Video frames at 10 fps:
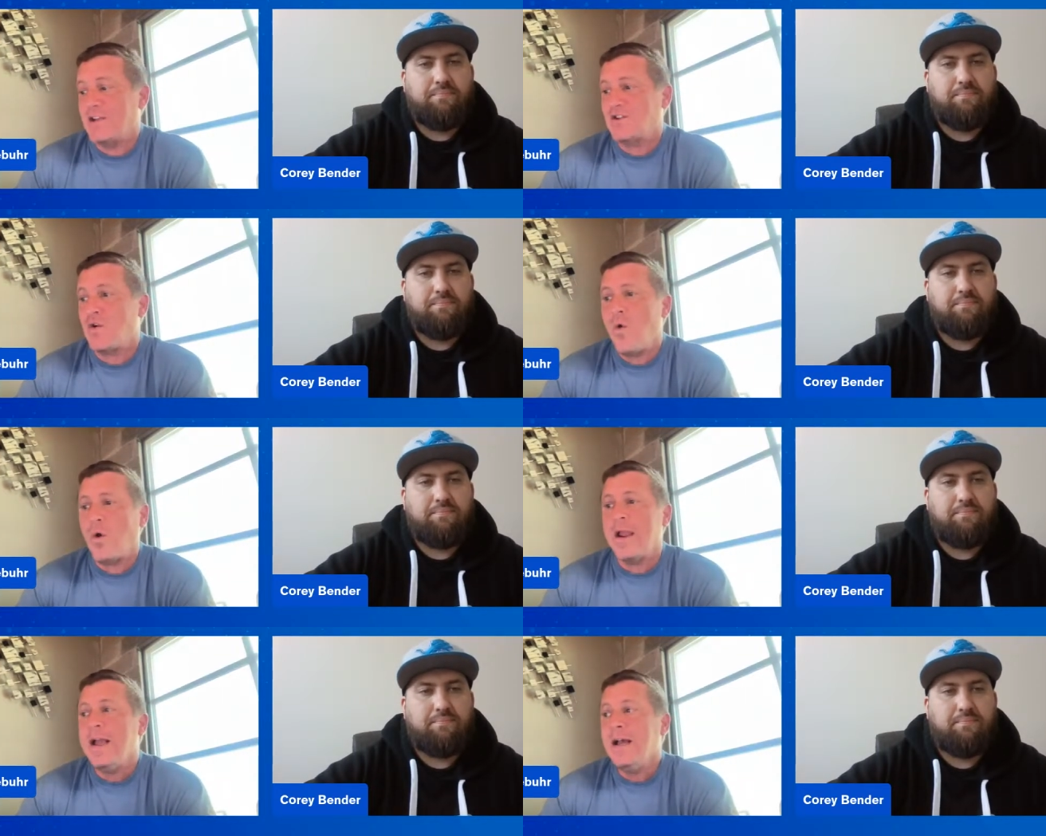Speaker 1: So
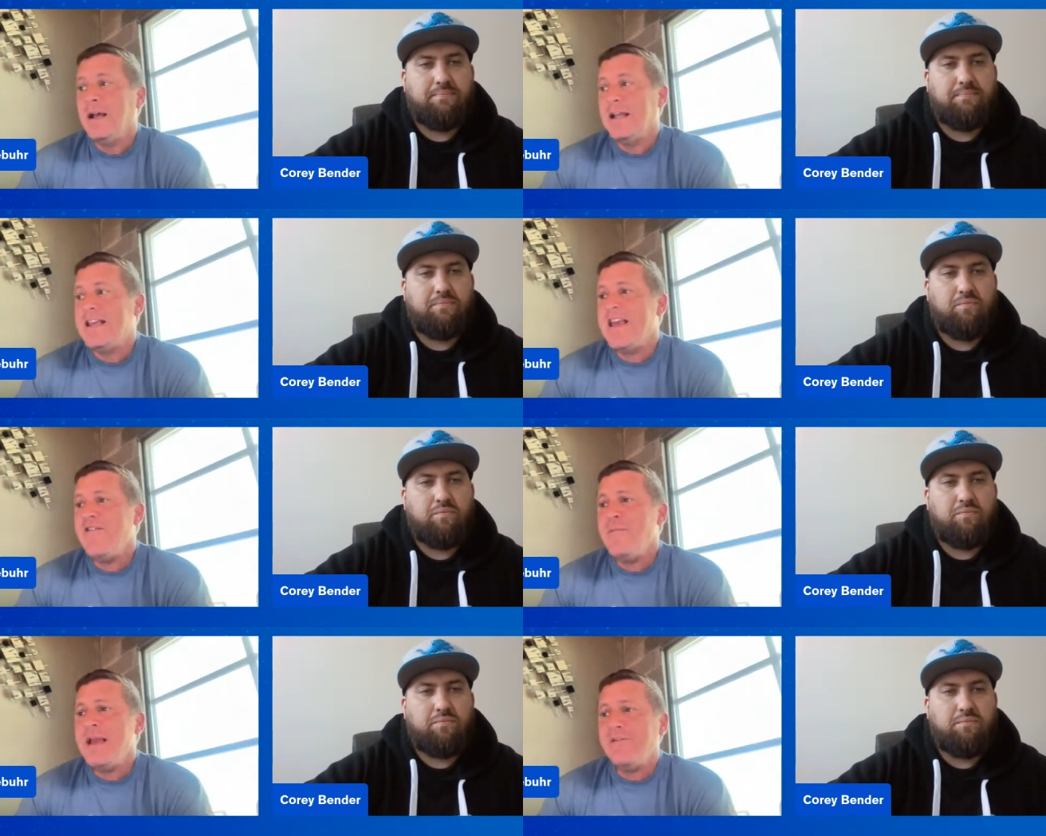Corey,
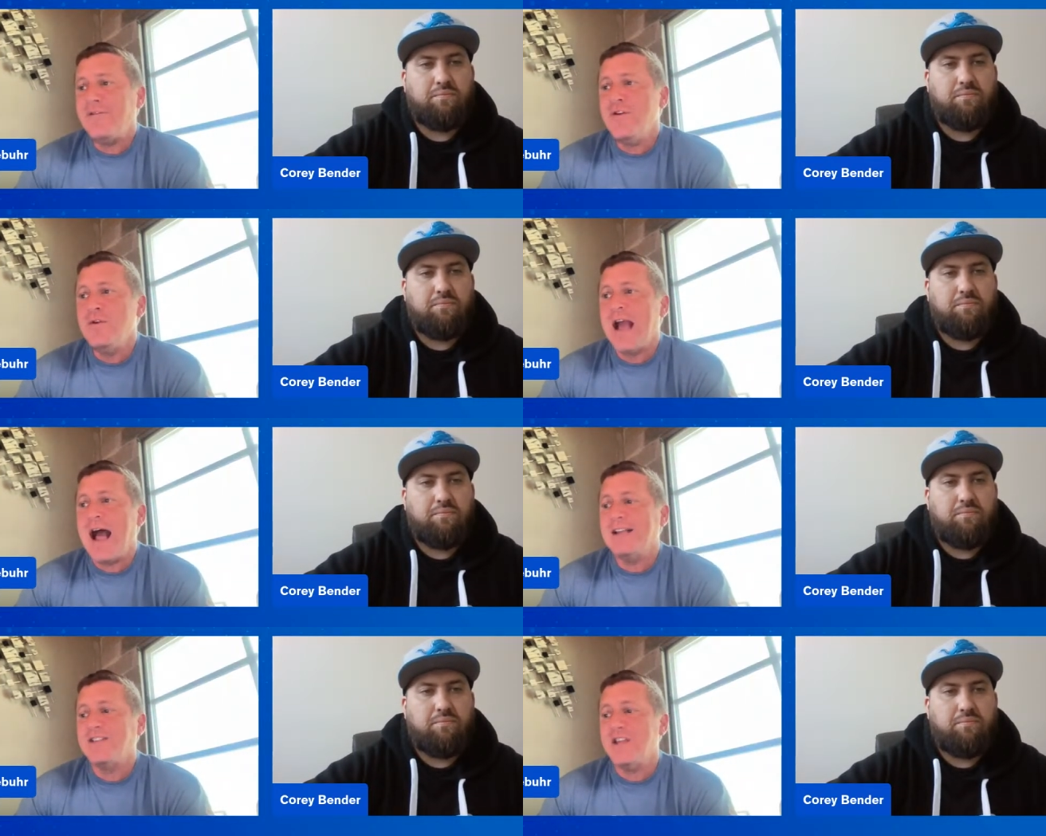give me a few
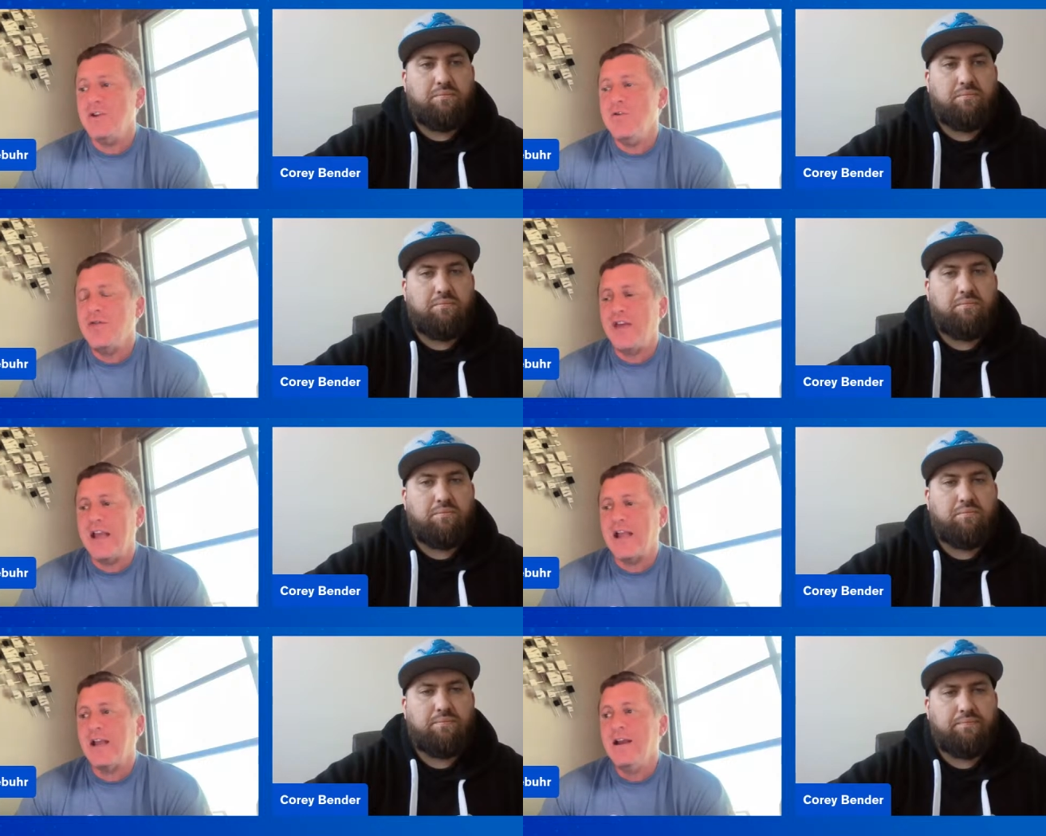guys that you
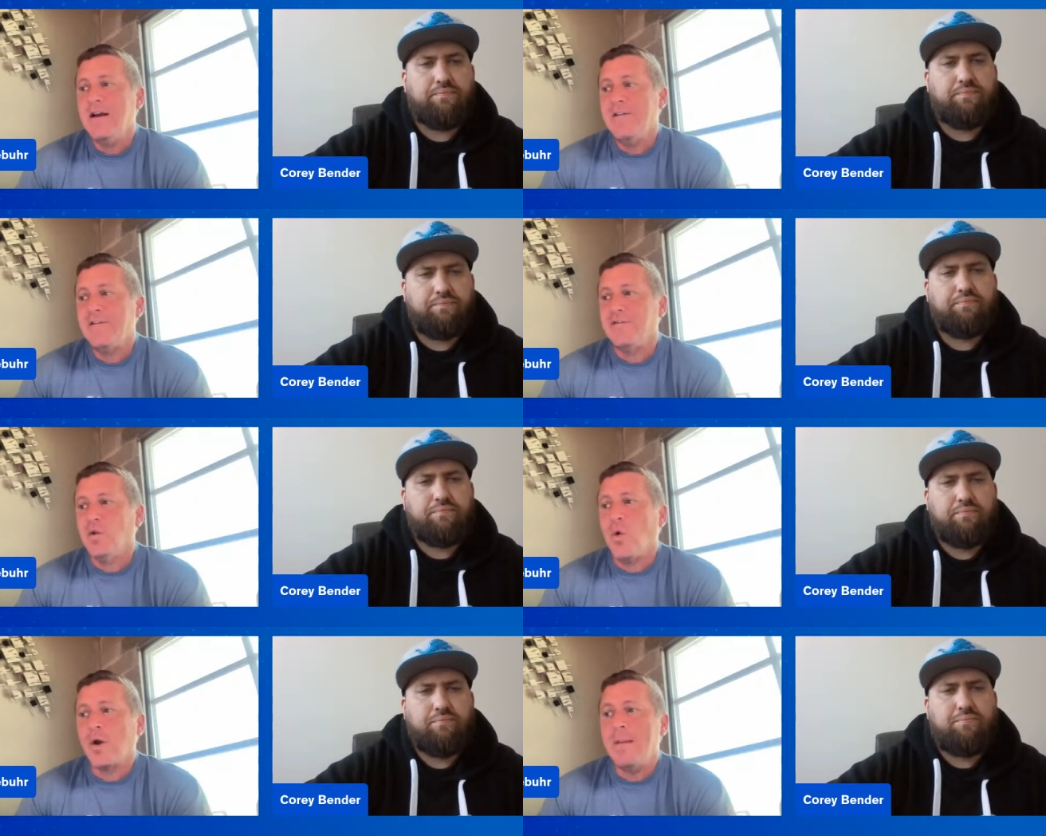think
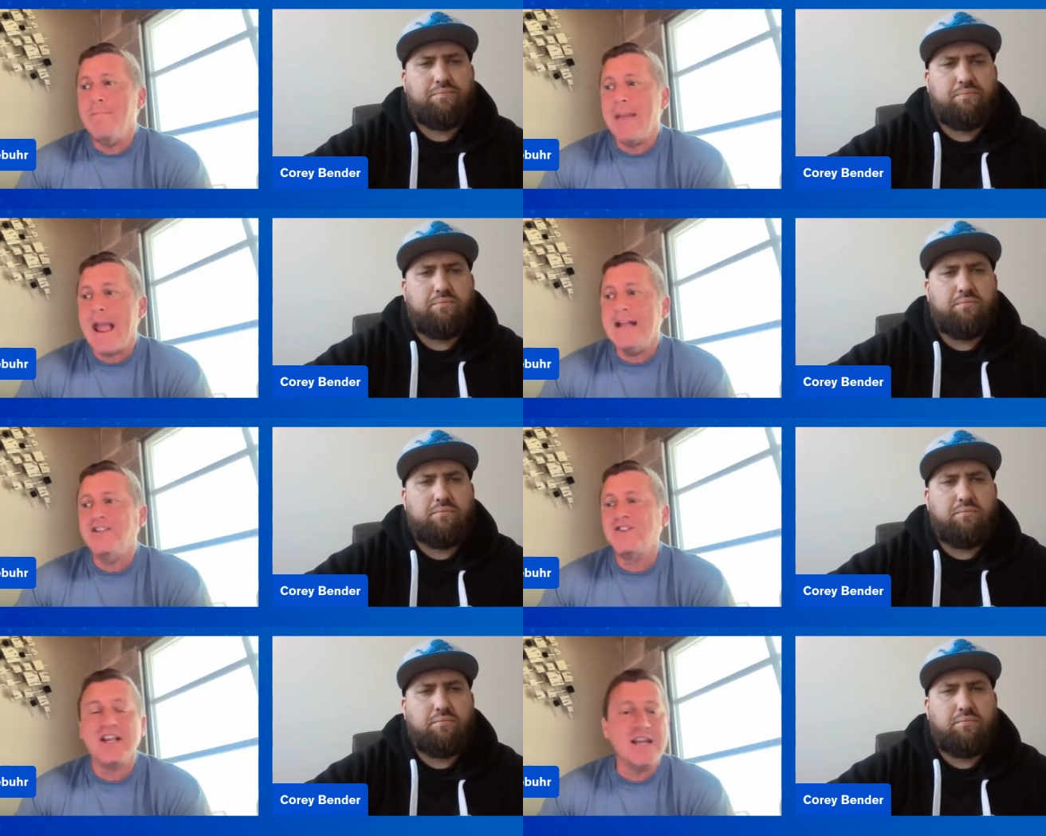Florida made
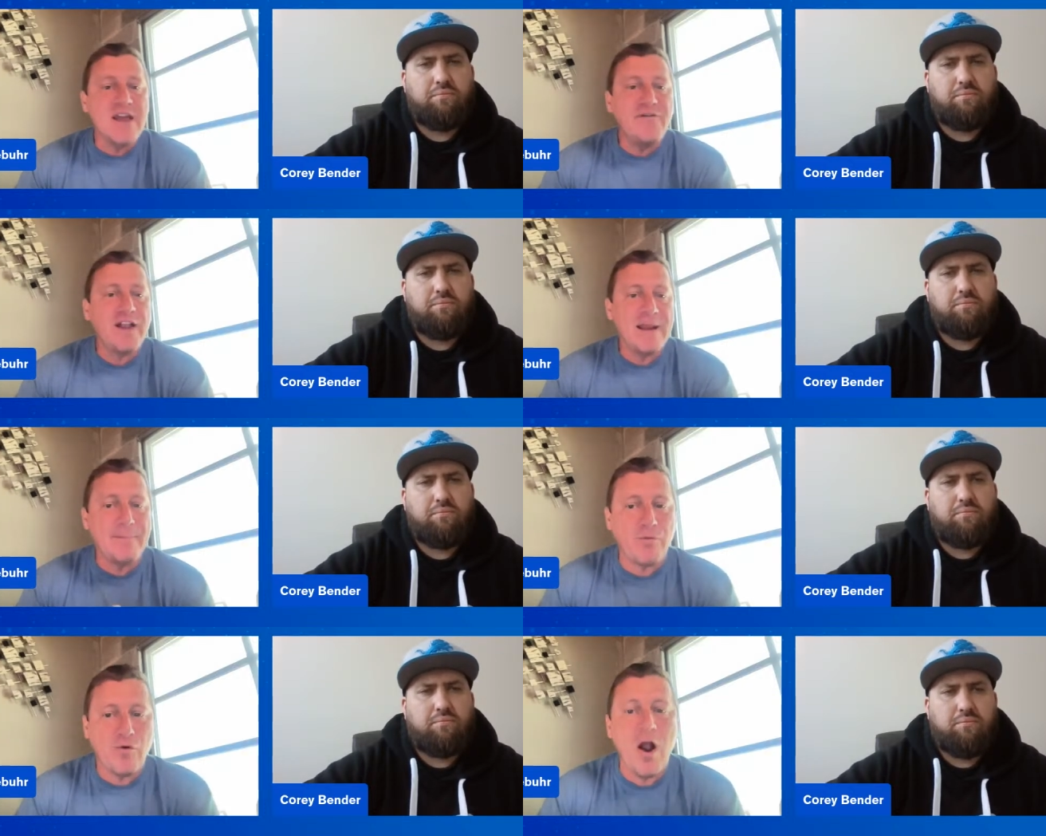significant
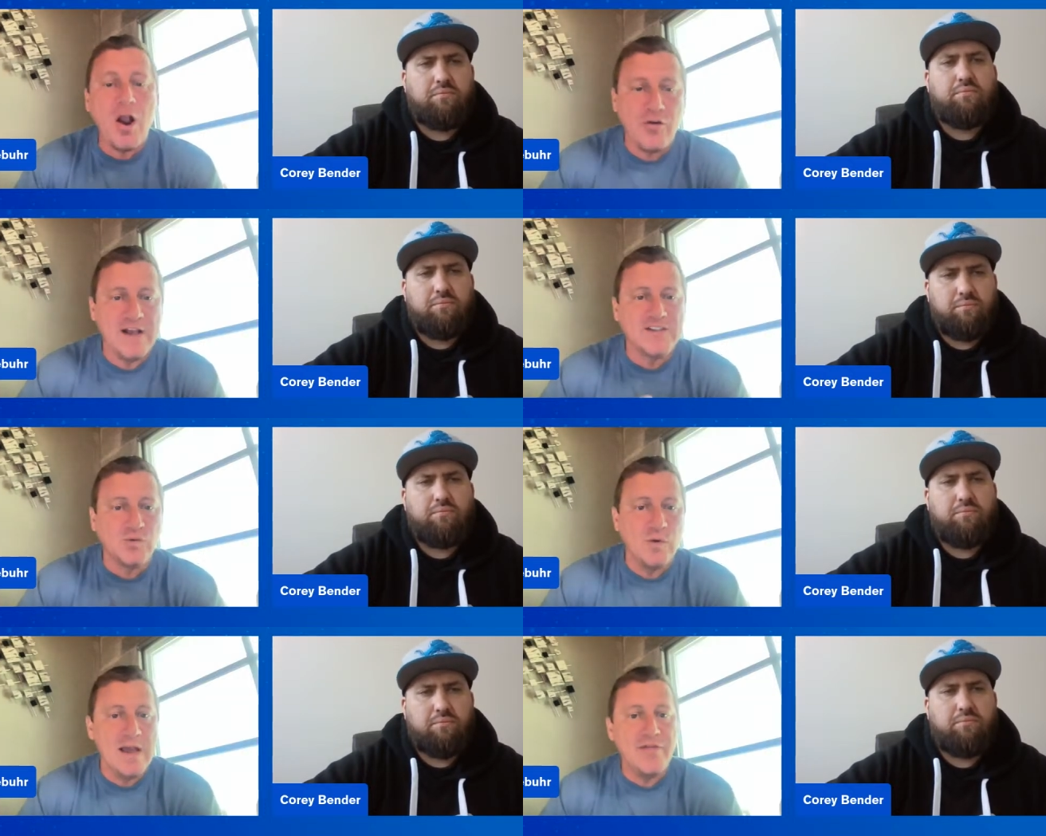progress
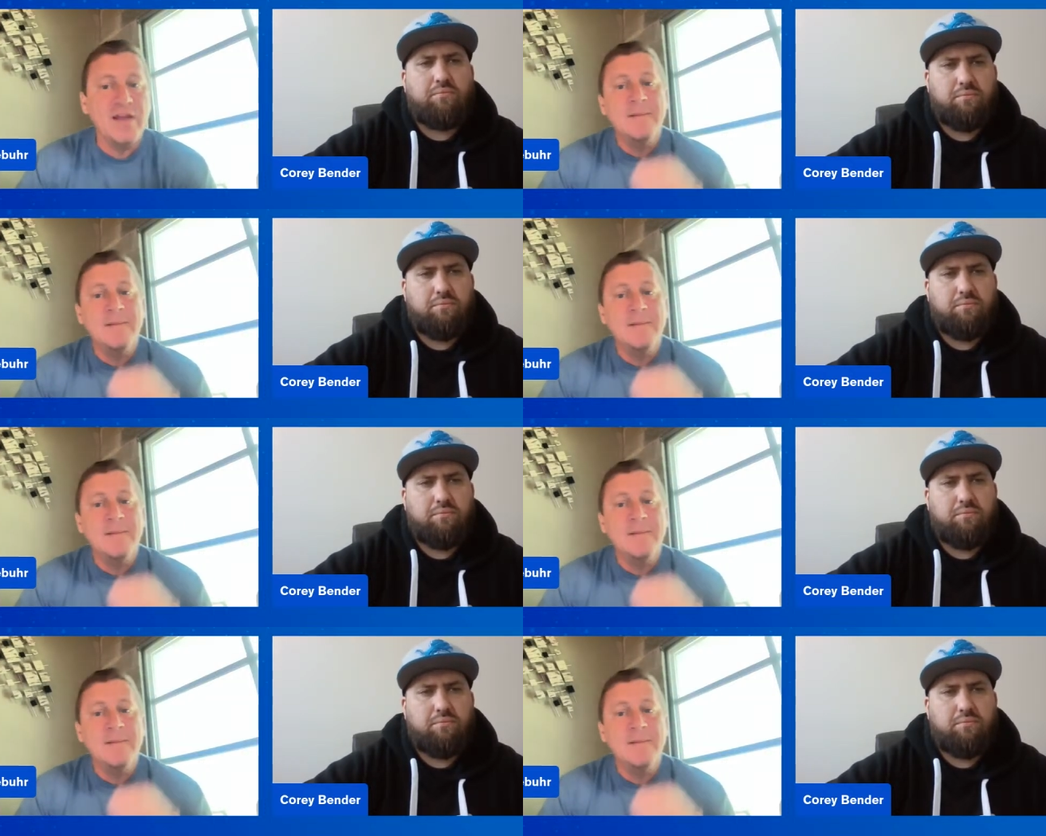with